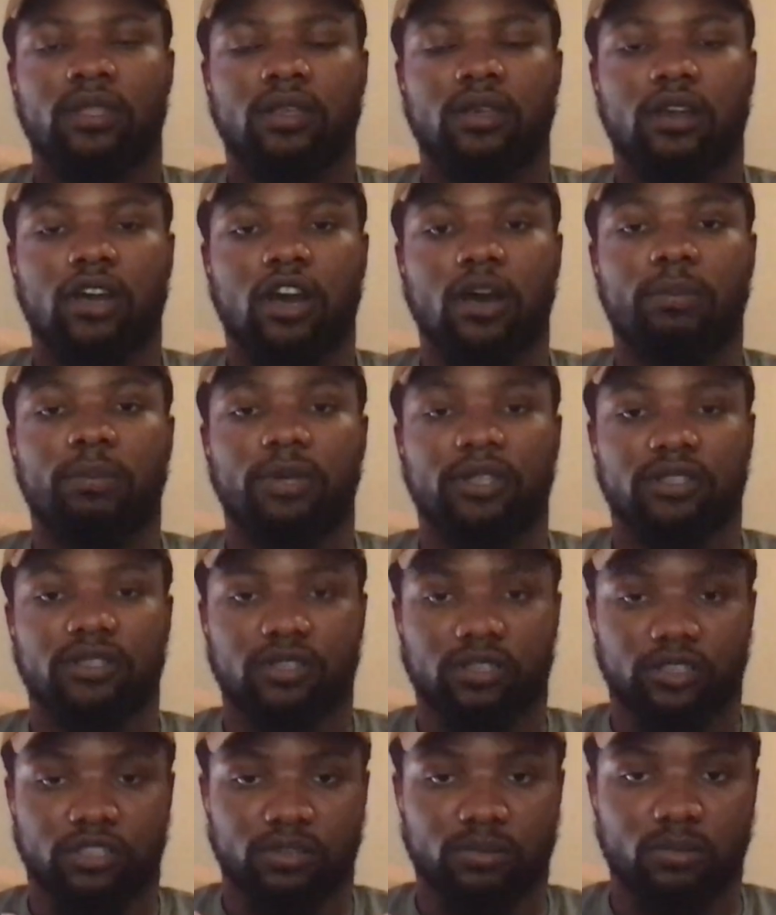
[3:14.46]
up into
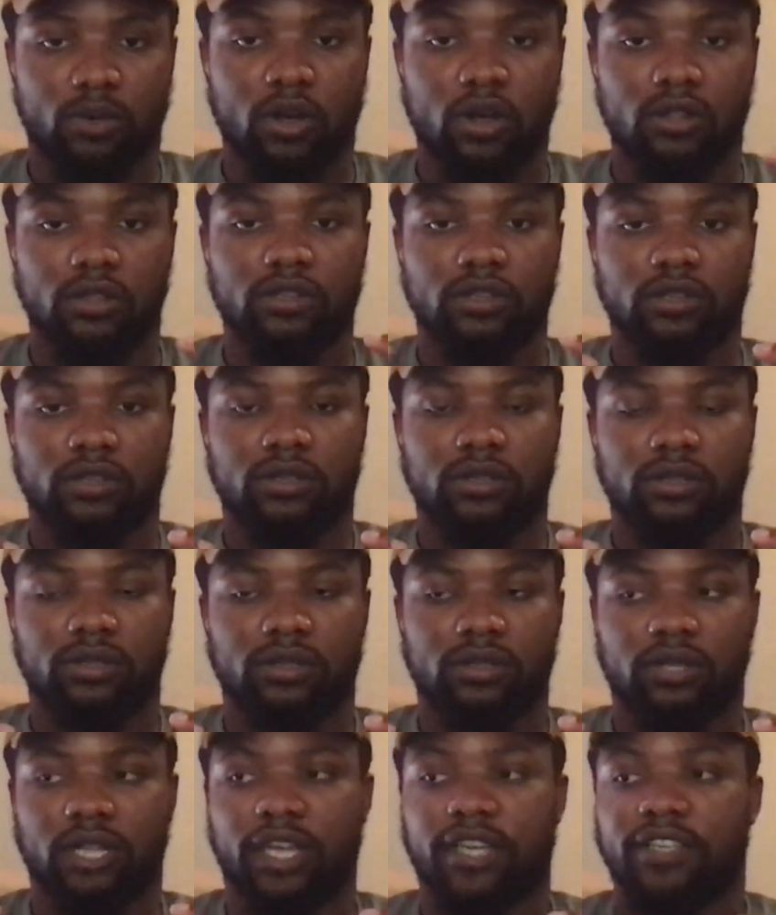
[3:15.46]
smaller,
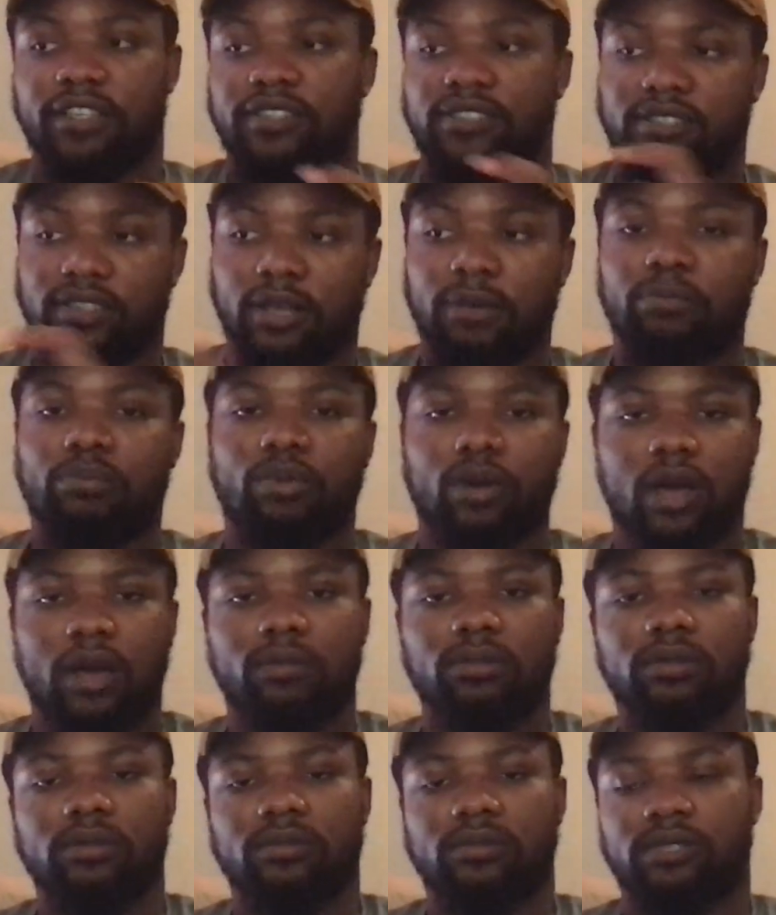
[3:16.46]
like sub
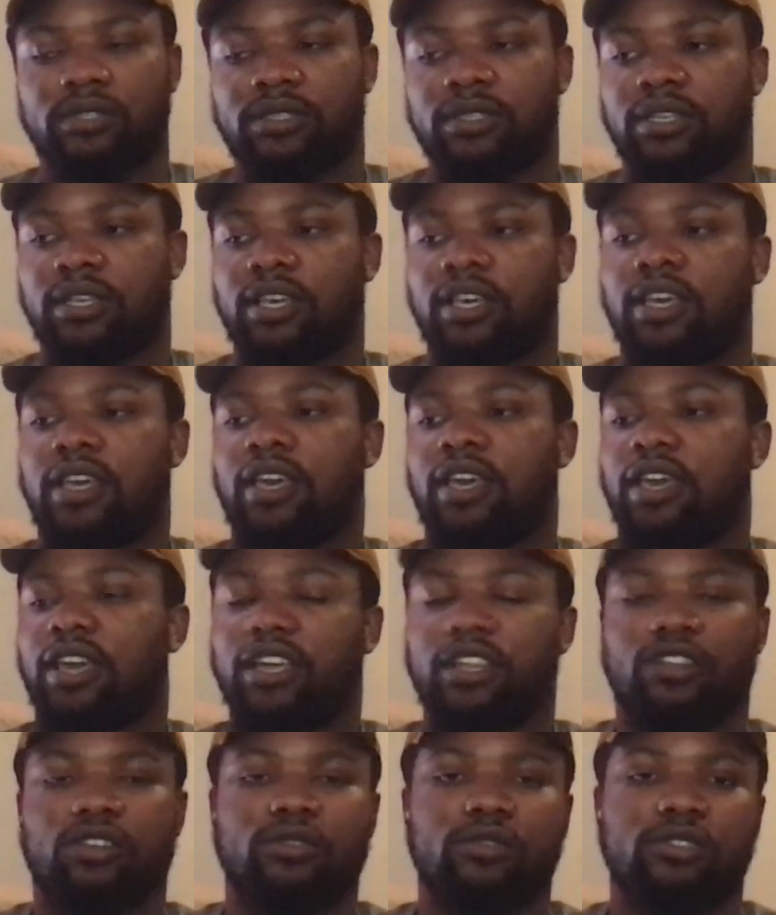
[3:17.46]
problems,
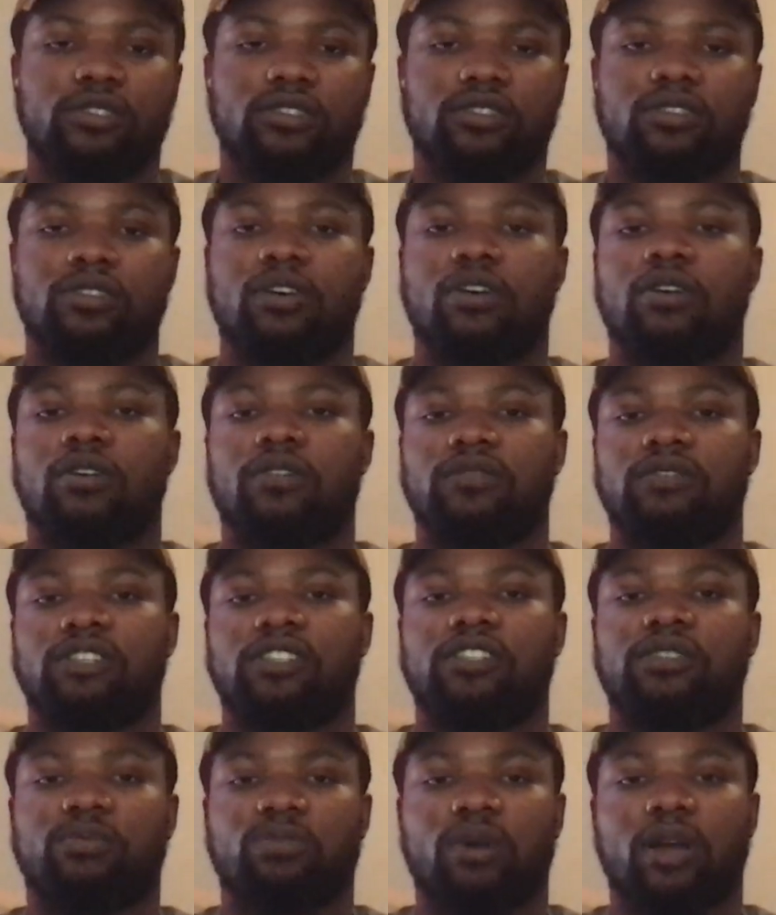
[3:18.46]
and then you just solve
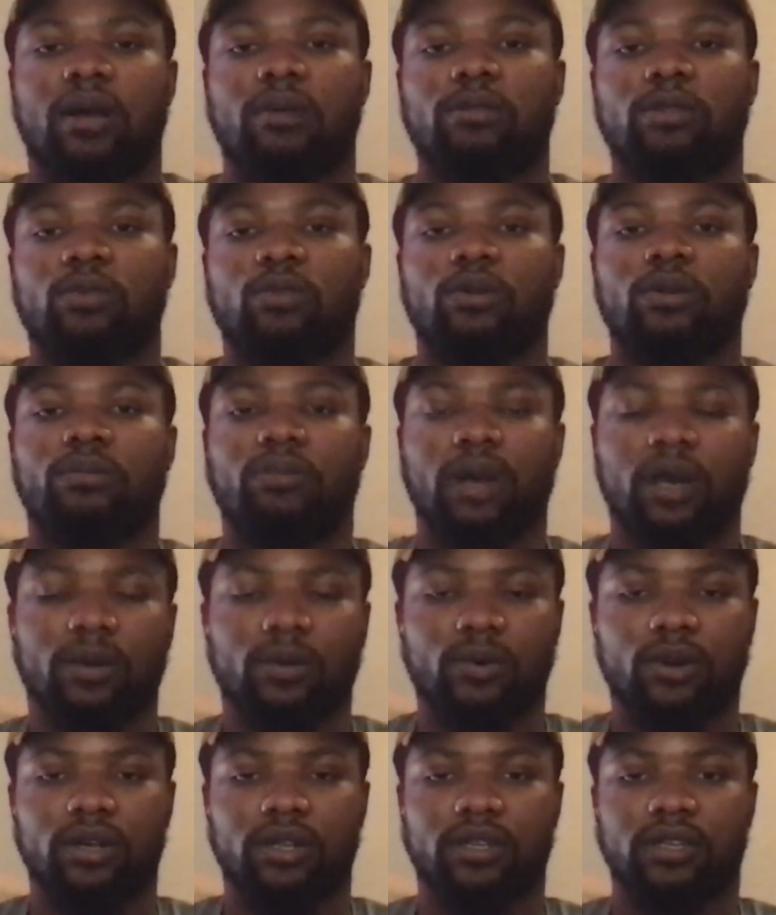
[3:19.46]
each problem one by
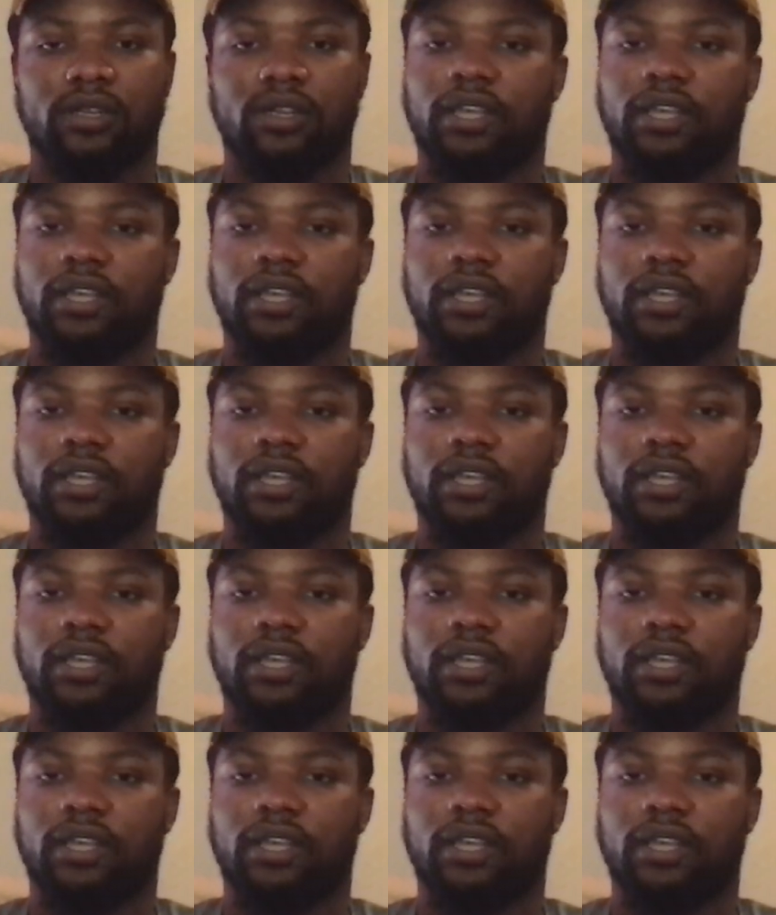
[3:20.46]
one.